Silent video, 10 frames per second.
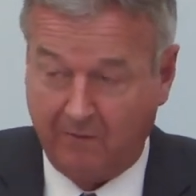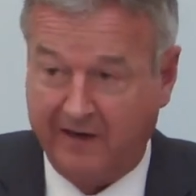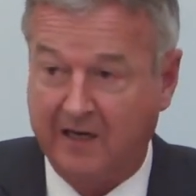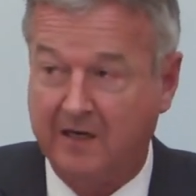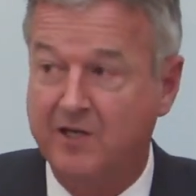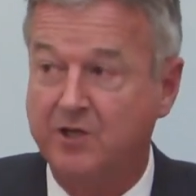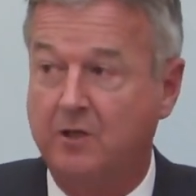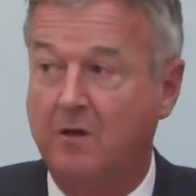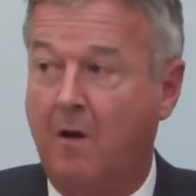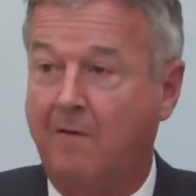
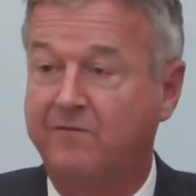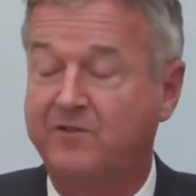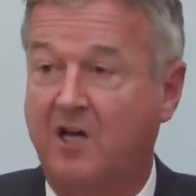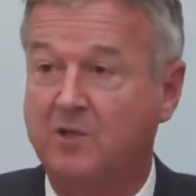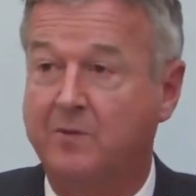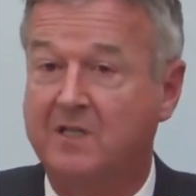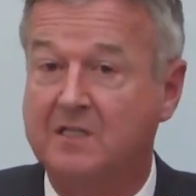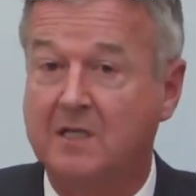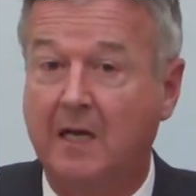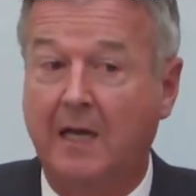recognition of
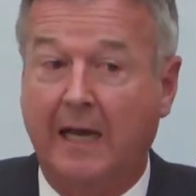judgments.